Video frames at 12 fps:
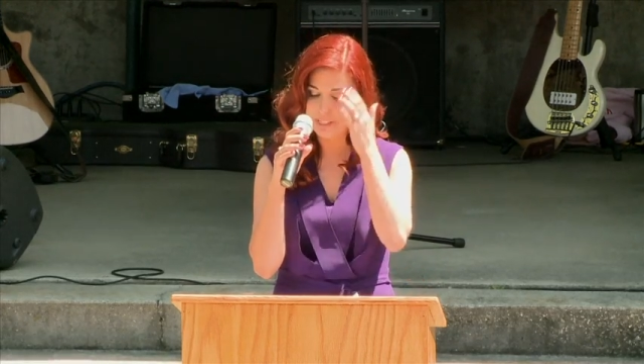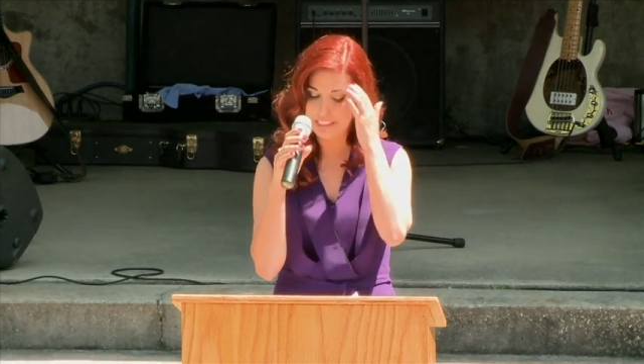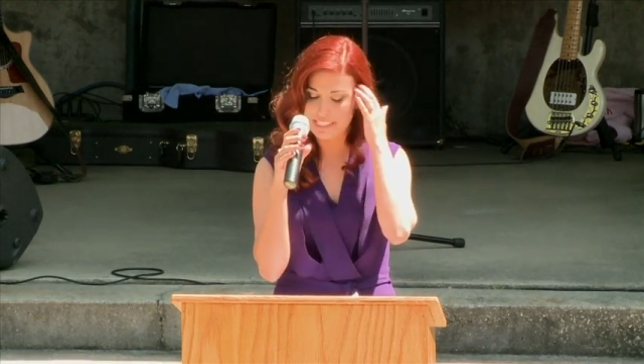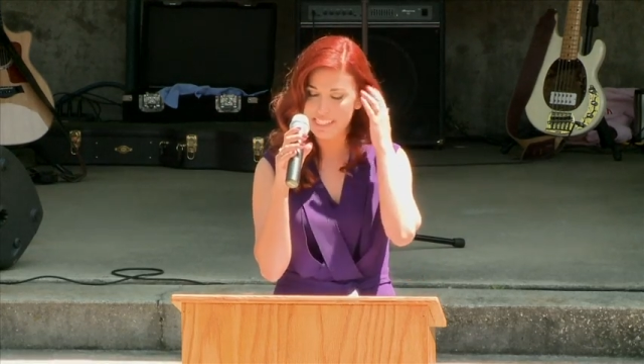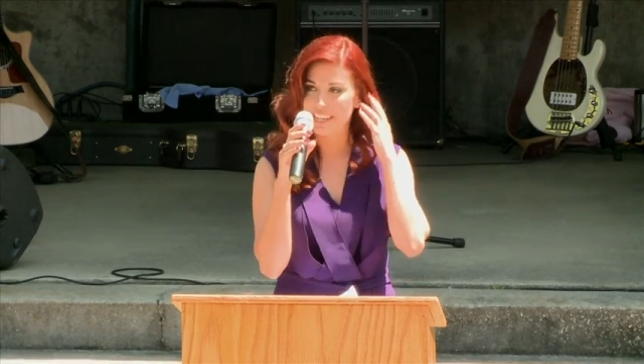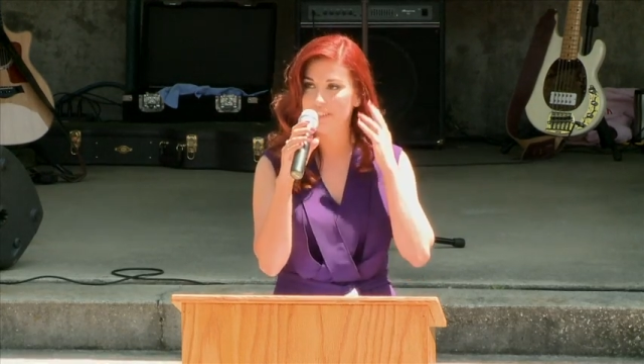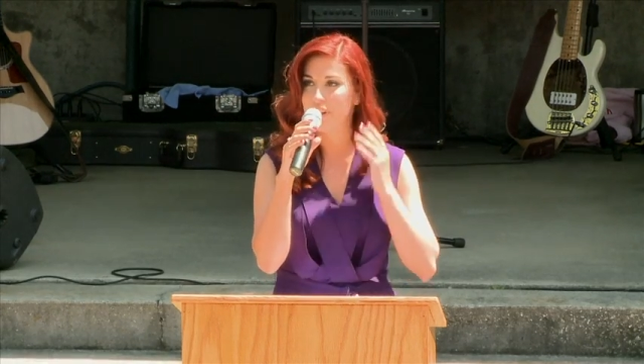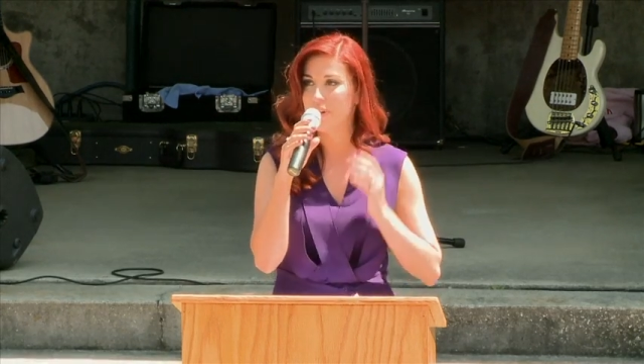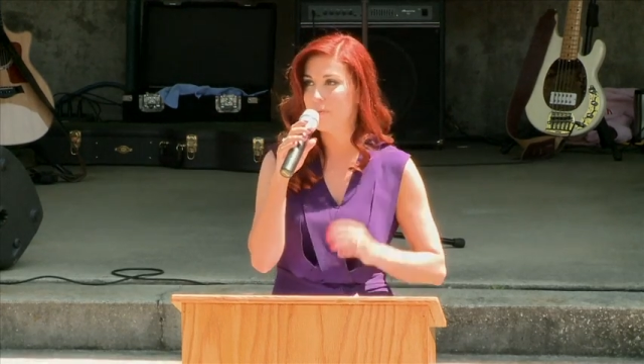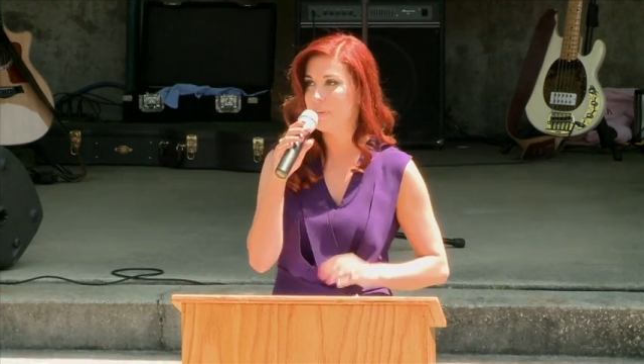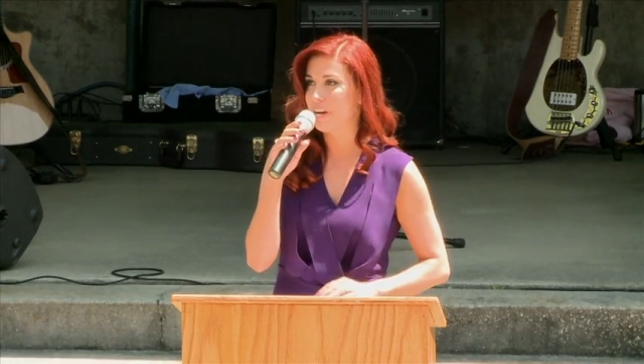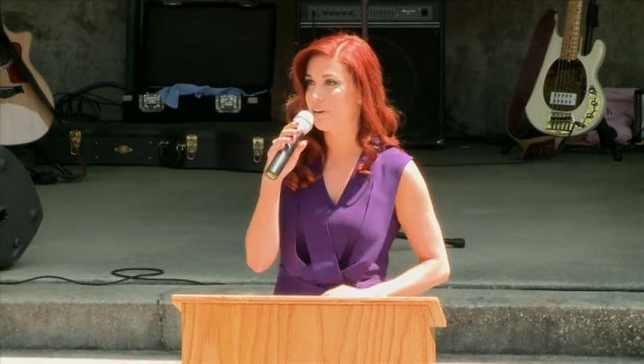because I
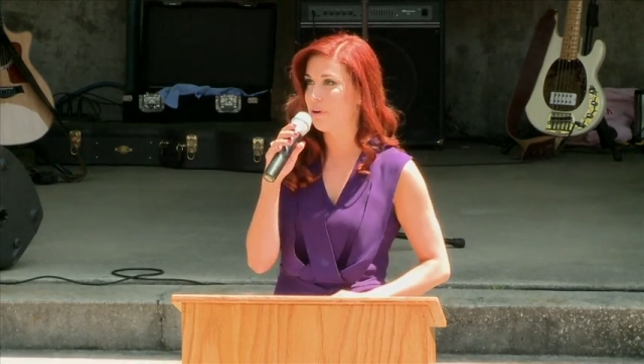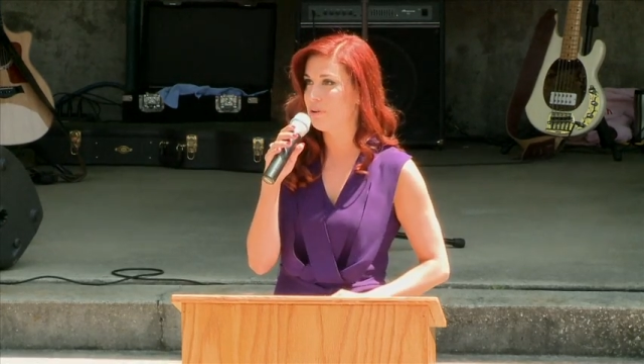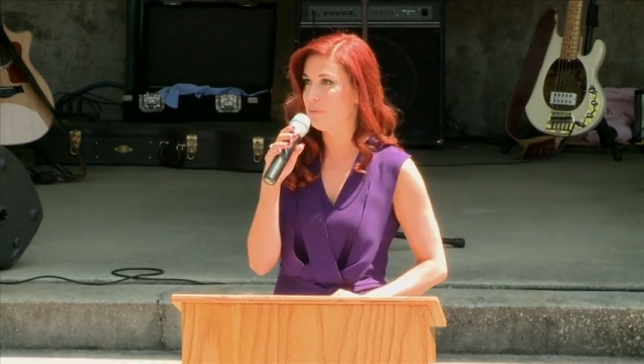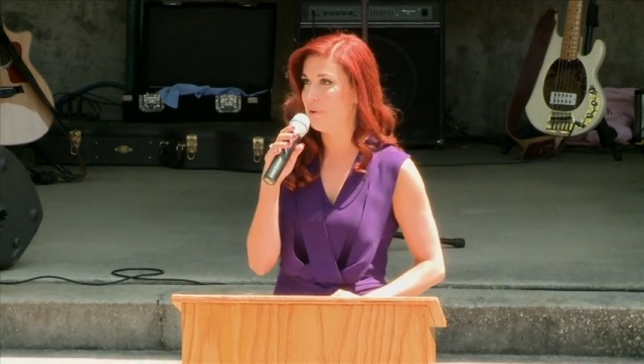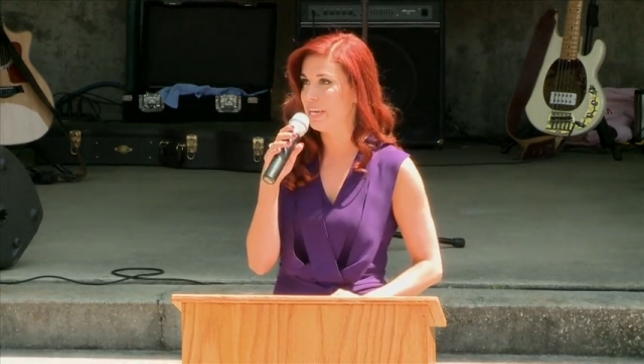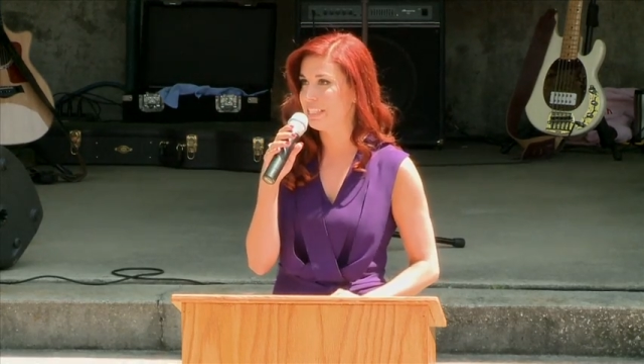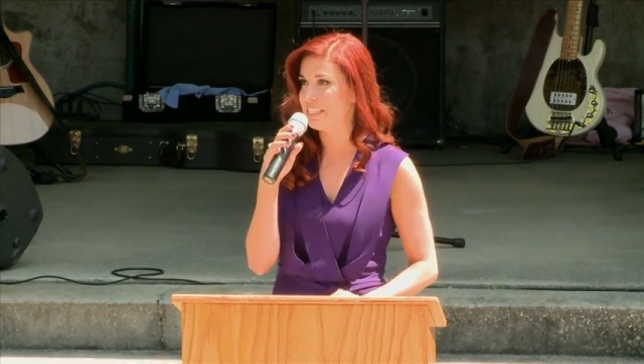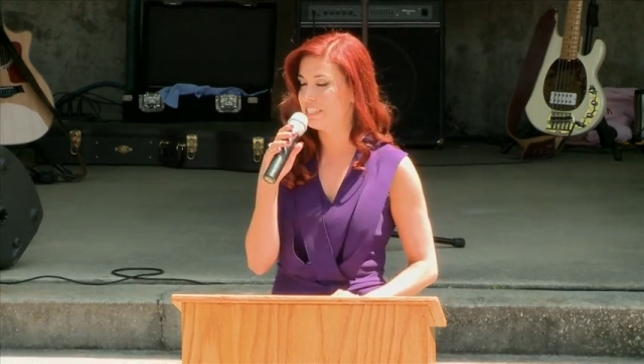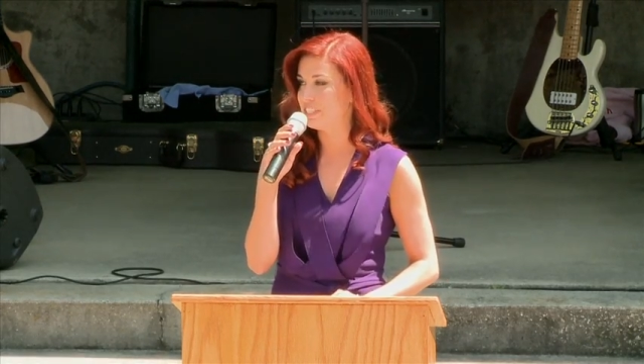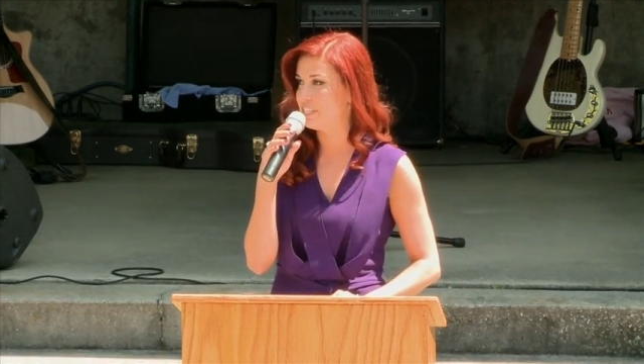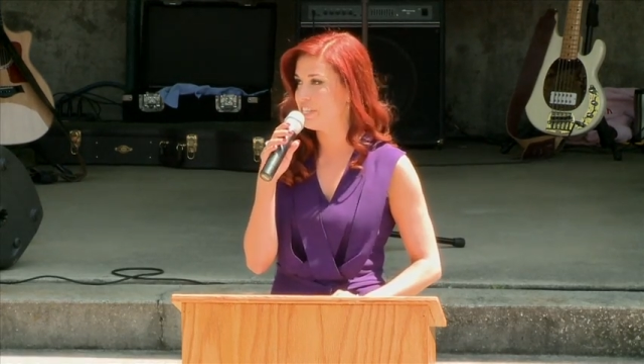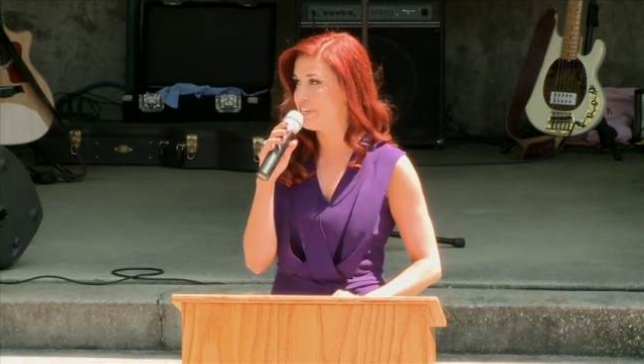know we are all waiting
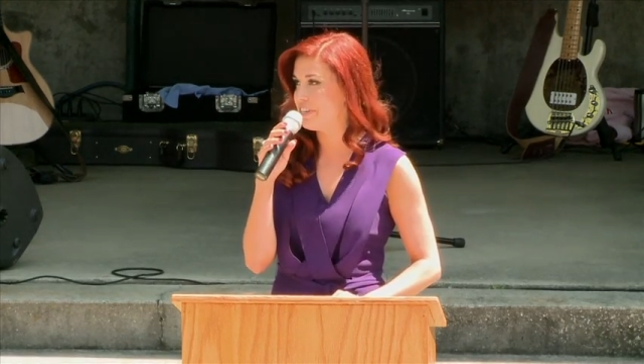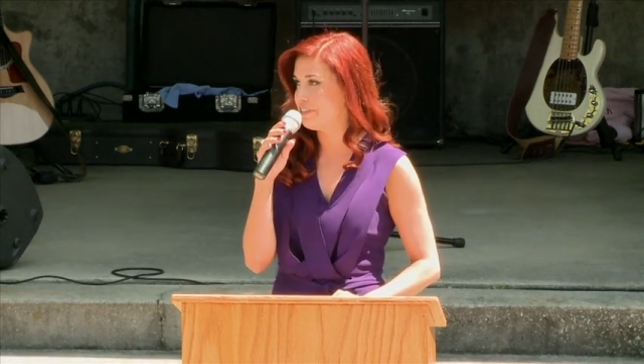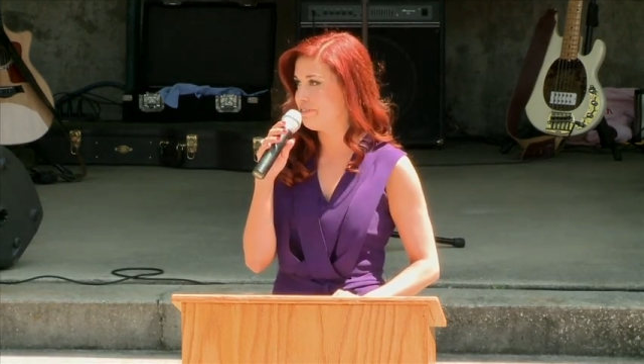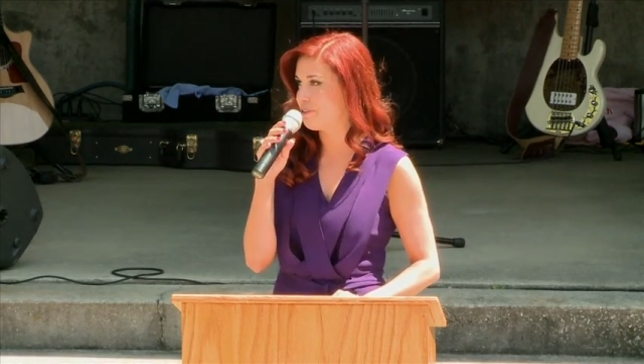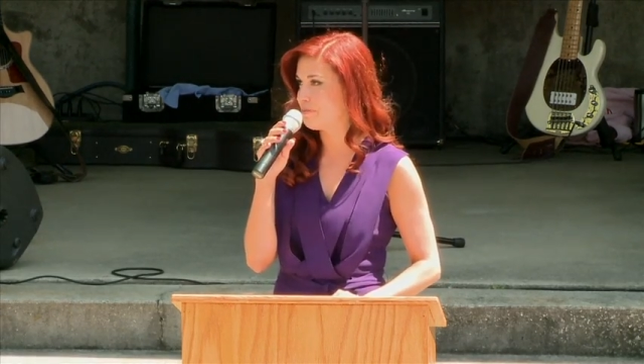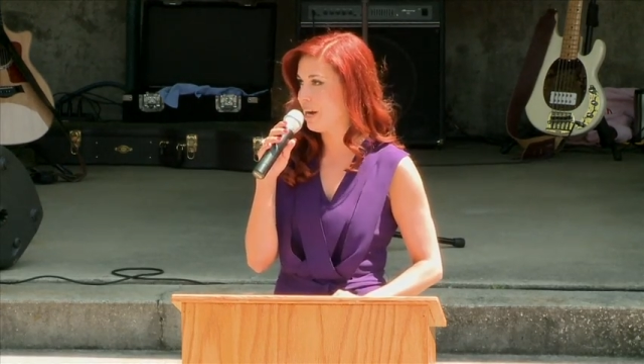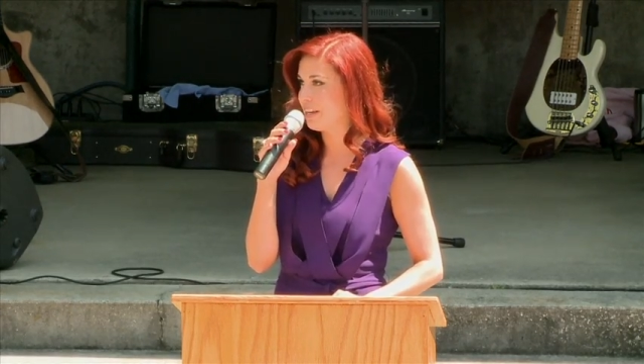to hear from